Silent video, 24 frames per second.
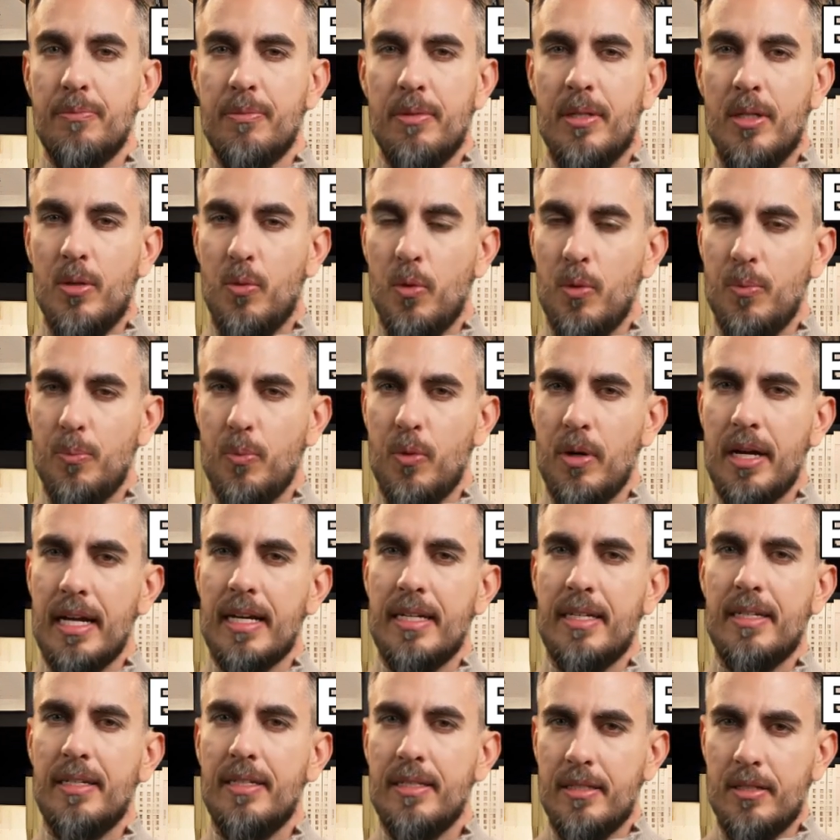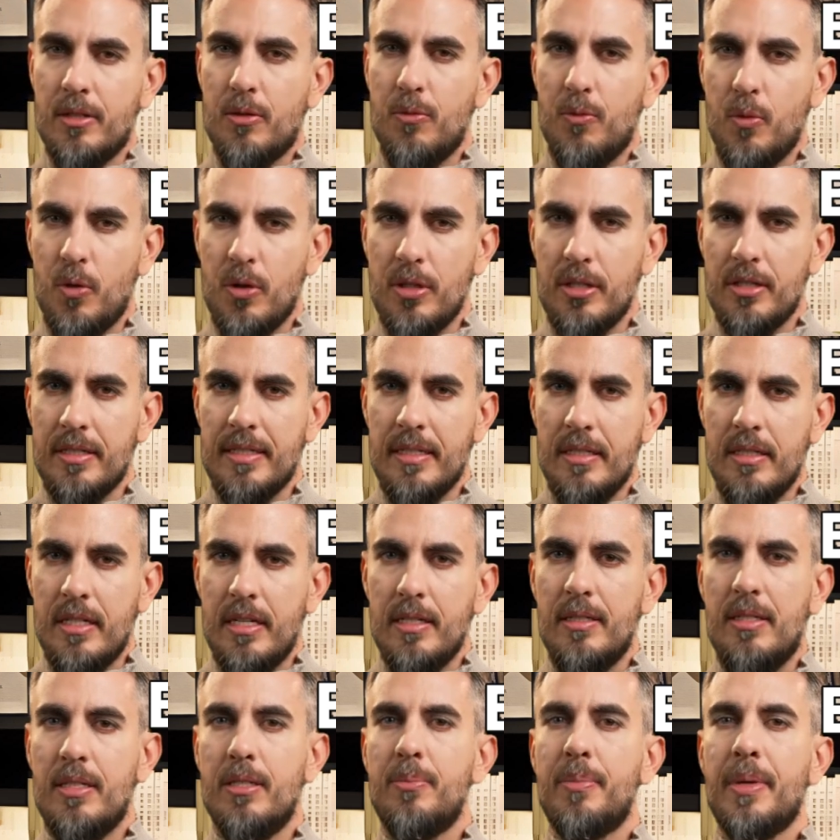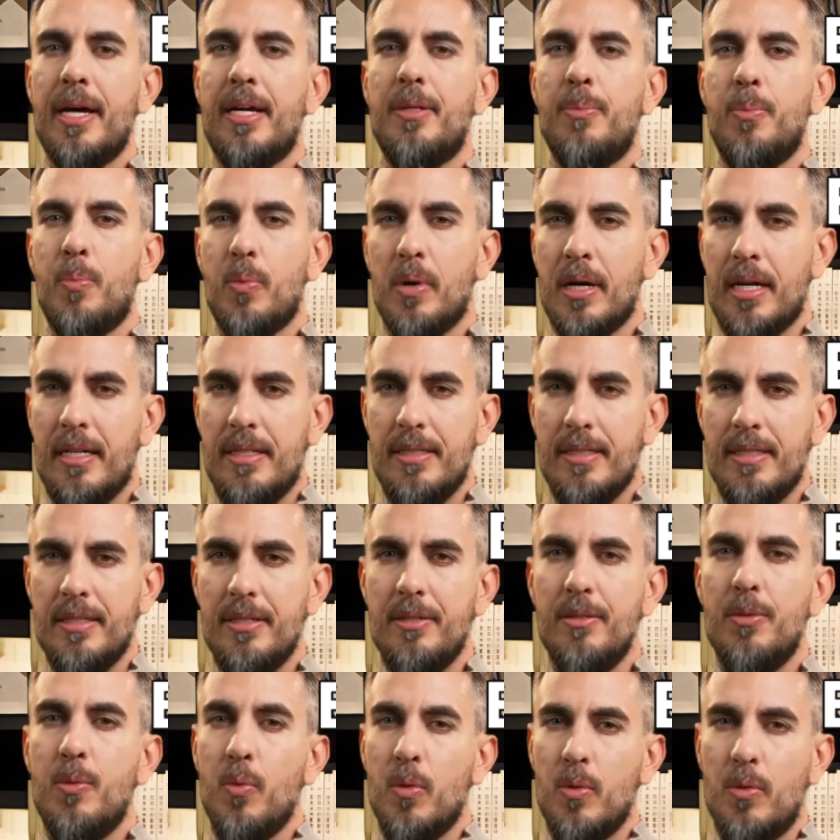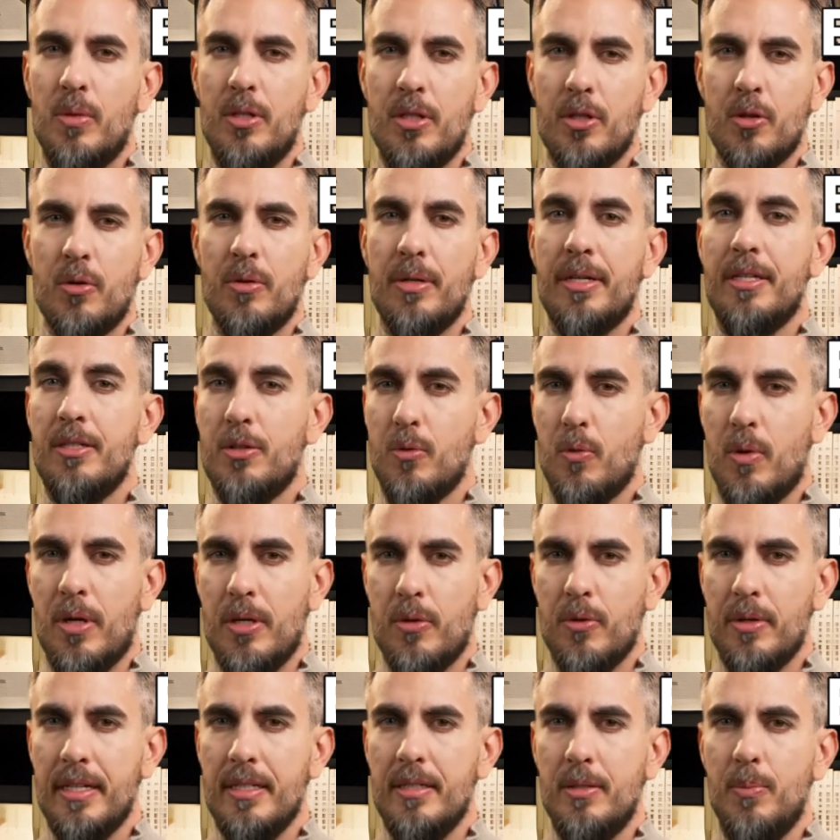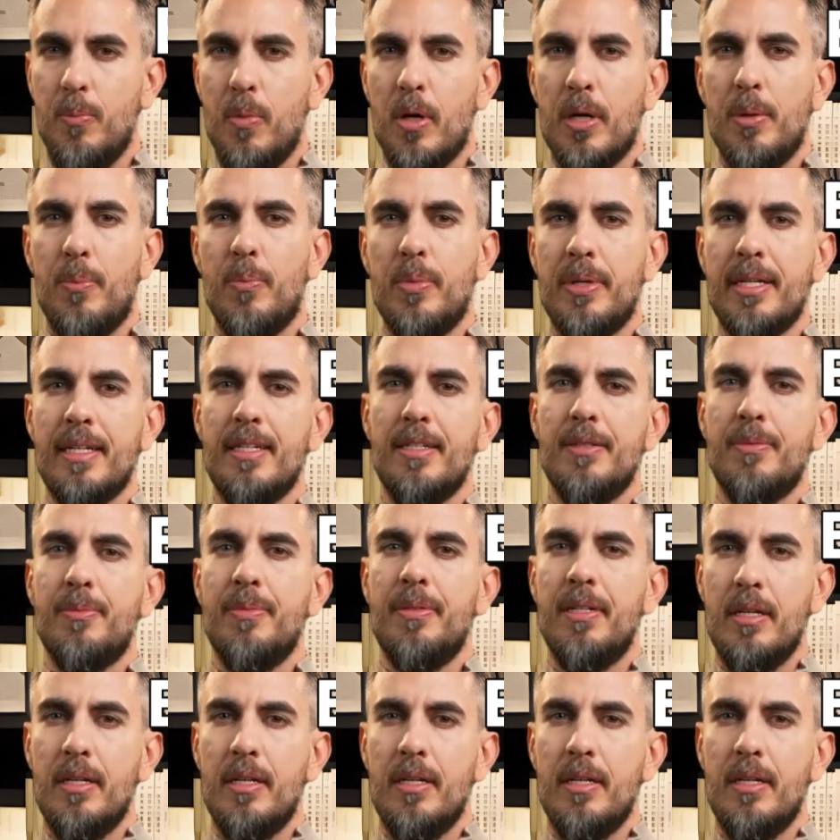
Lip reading: How to apply: avoid T-junction land plots, roads shooting directly at the property.